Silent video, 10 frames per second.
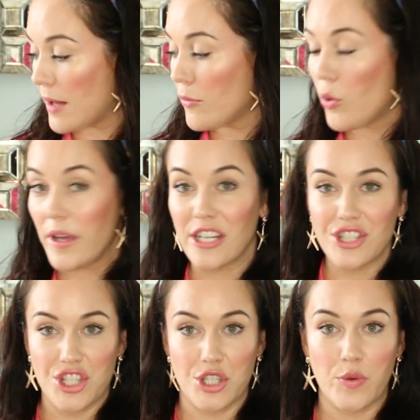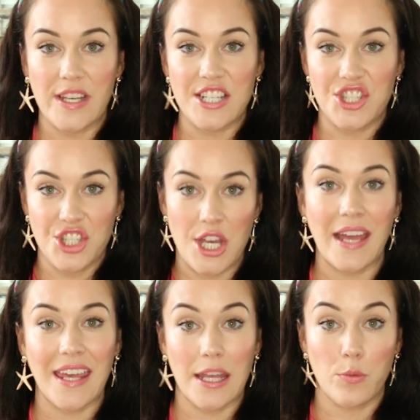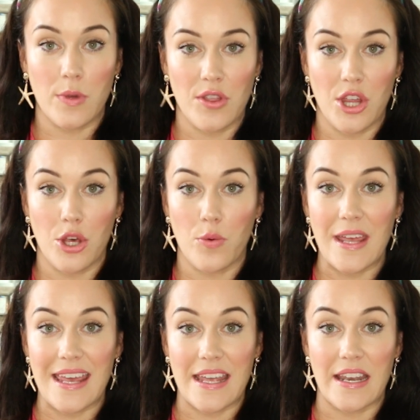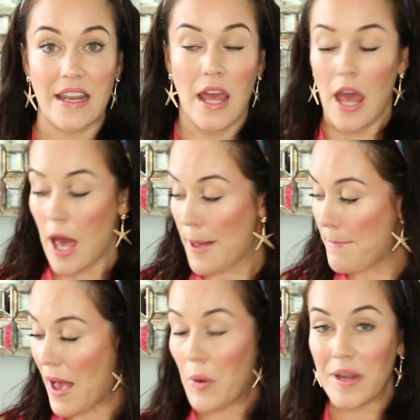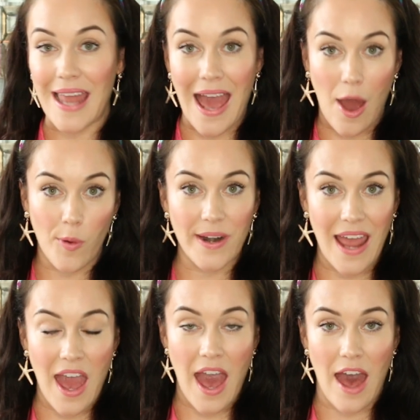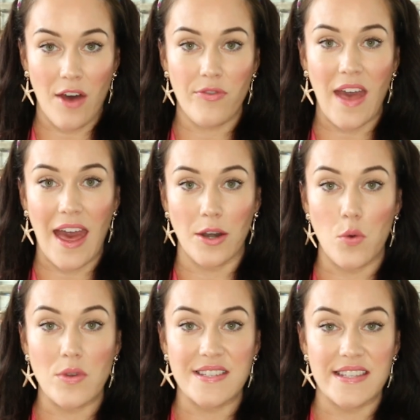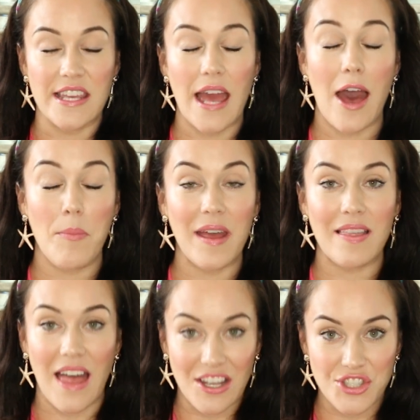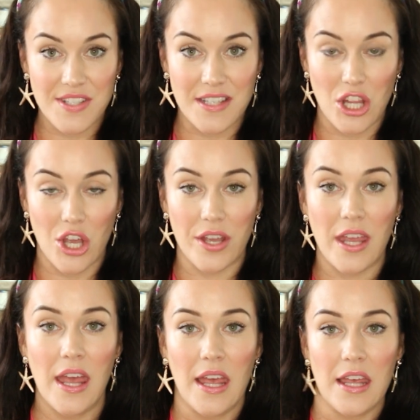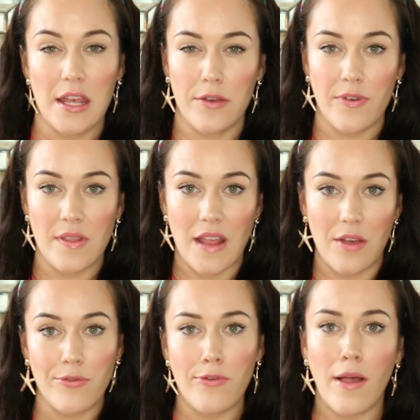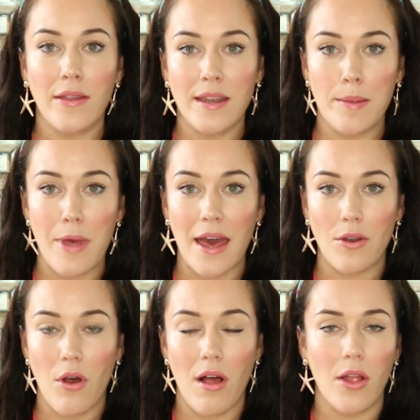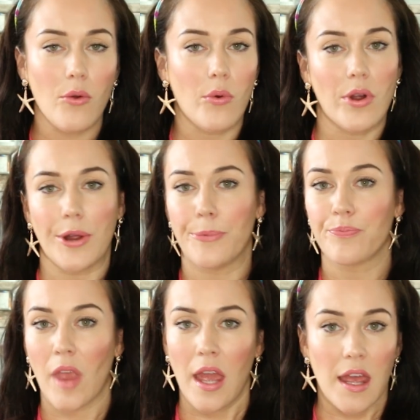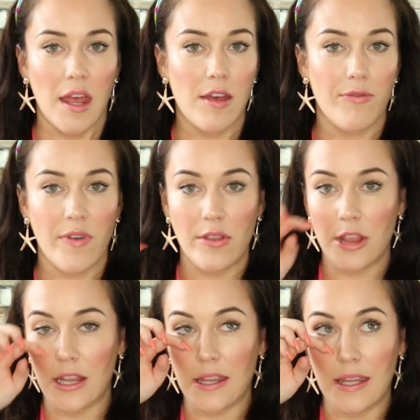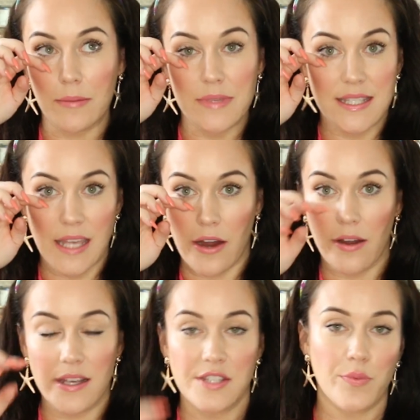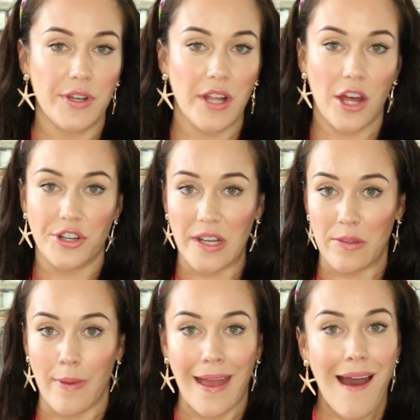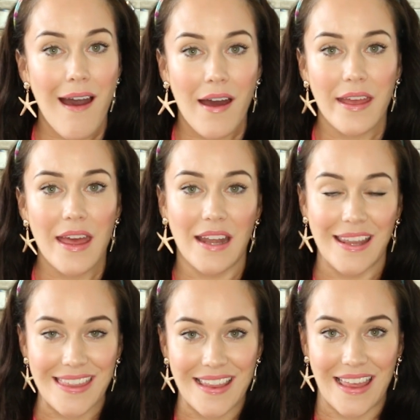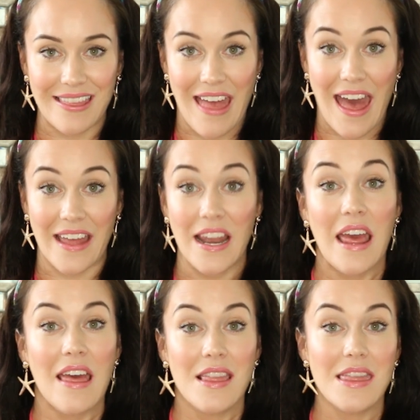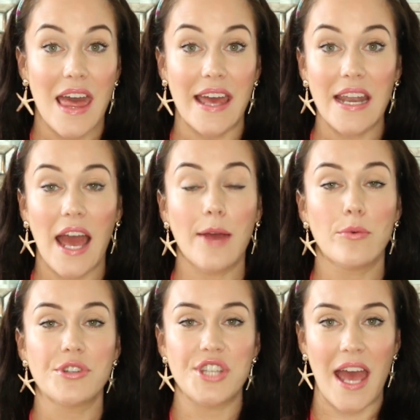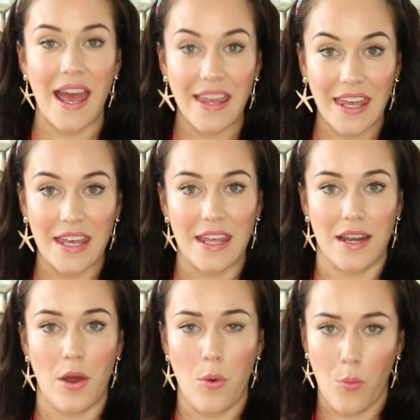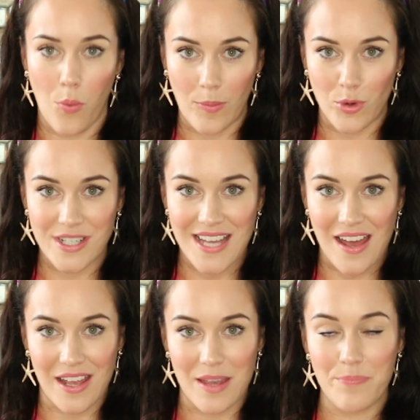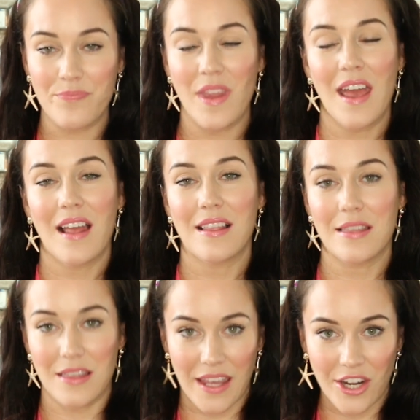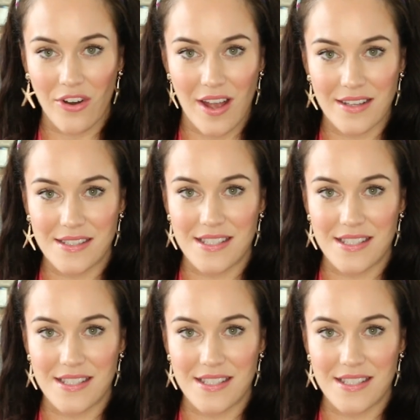I'm going to do is check in with you in about an hour and a half, and we'll see how my lashes look, if they've fallen at all, or if the mascara is running underneath my eye, anything like that. Then I will check in one more time later on